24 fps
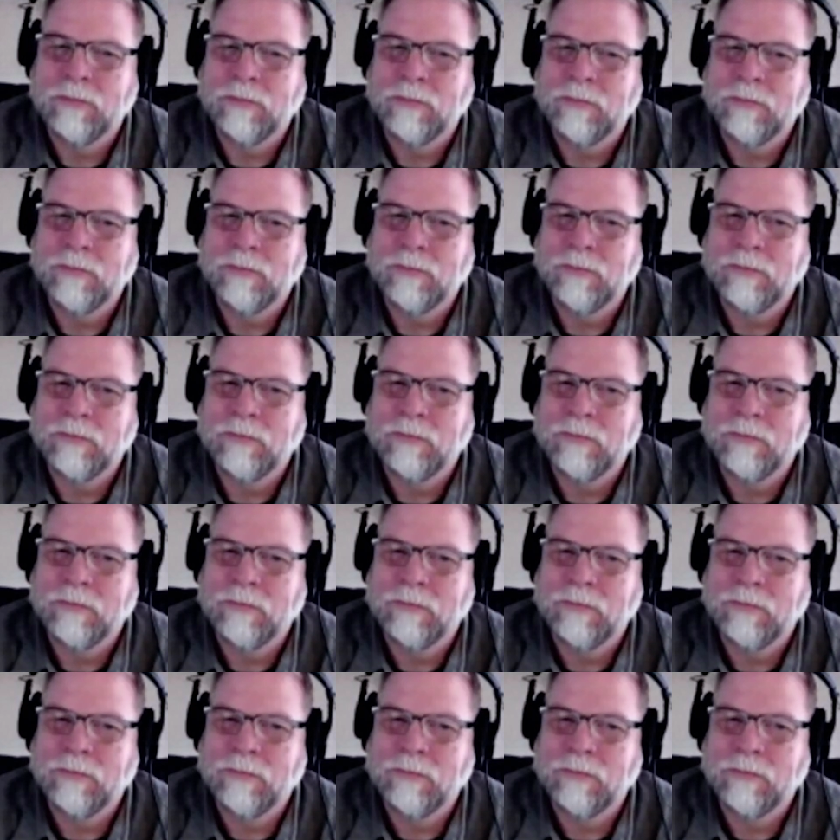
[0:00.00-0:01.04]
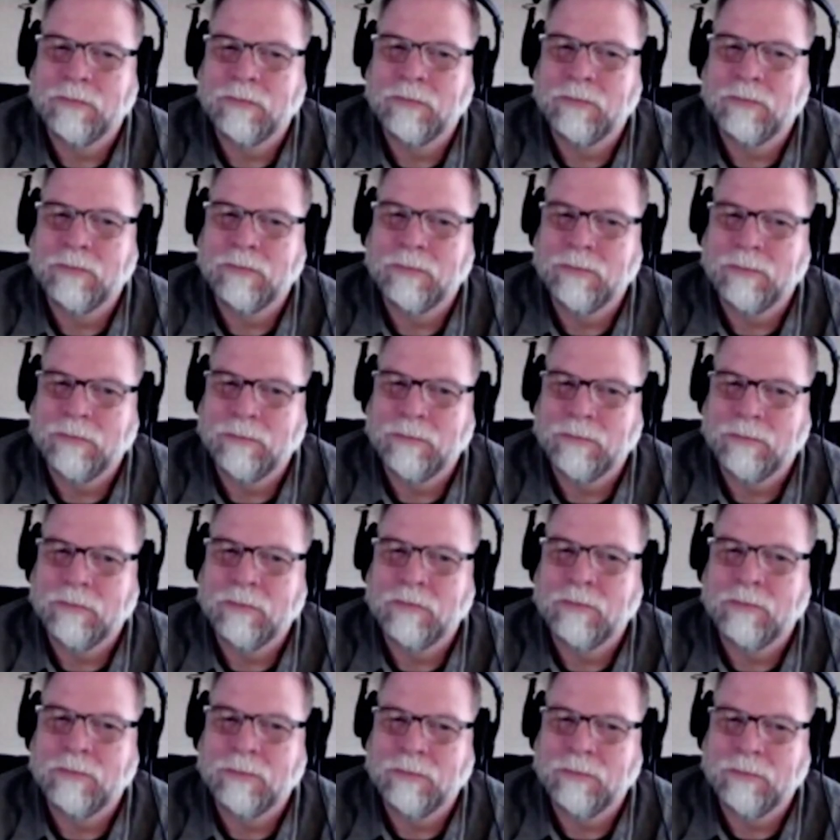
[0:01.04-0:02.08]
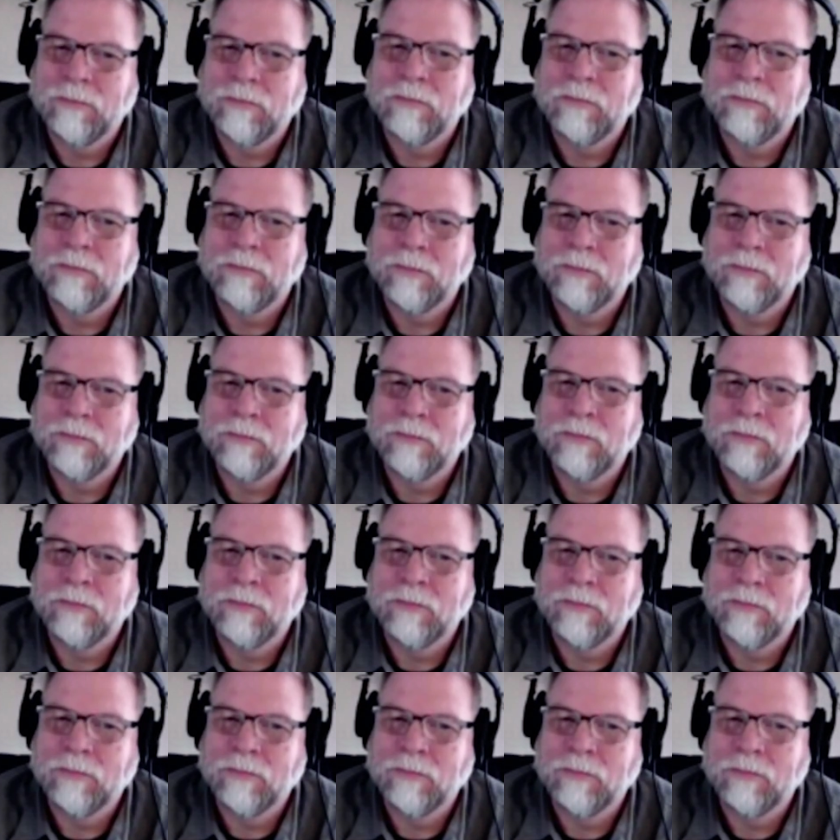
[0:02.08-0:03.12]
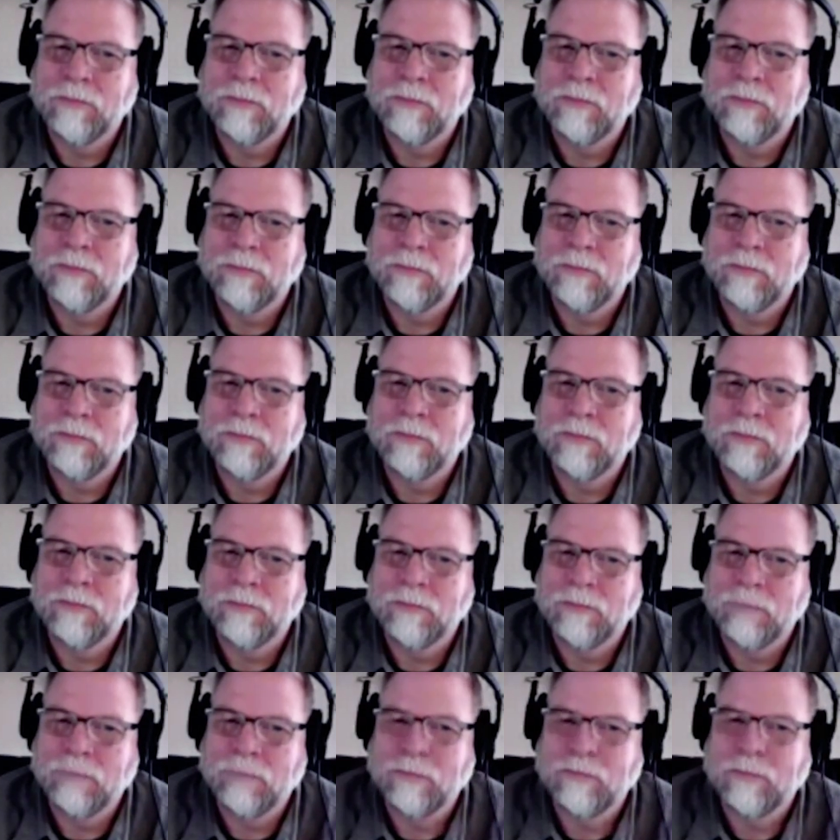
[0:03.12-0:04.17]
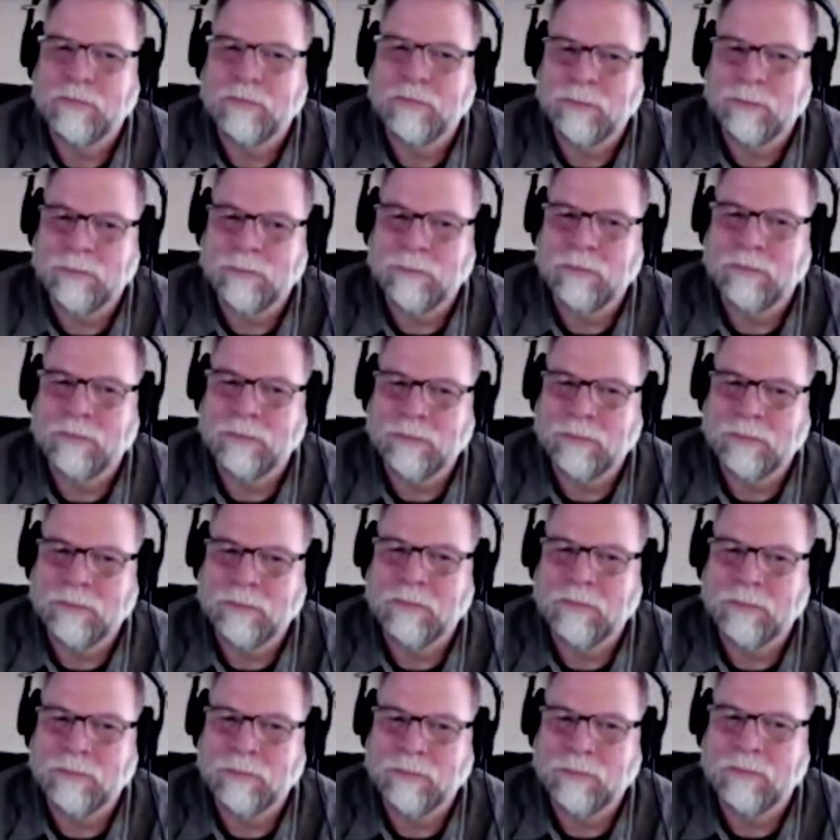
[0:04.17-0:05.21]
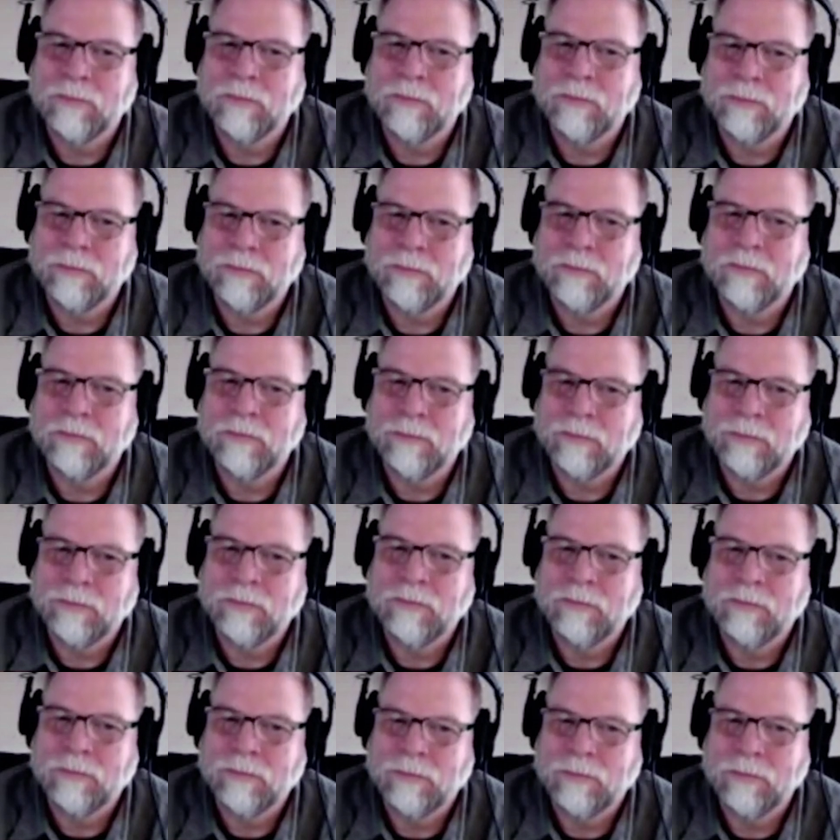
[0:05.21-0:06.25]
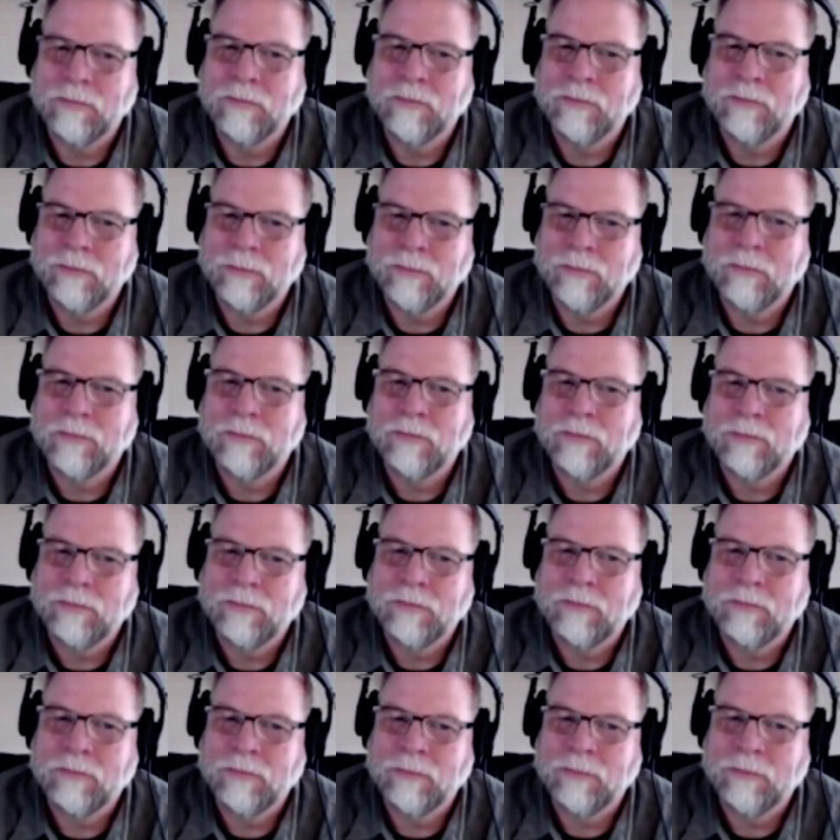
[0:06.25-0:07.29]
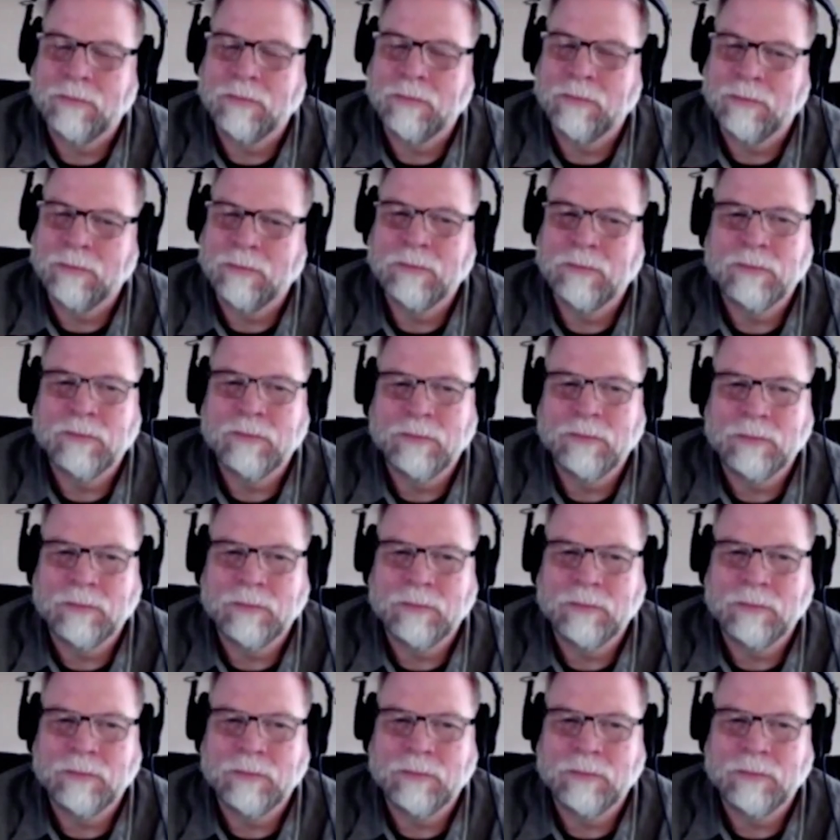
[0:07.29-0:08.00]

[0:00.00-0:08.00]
No words are spoken by the person on screen.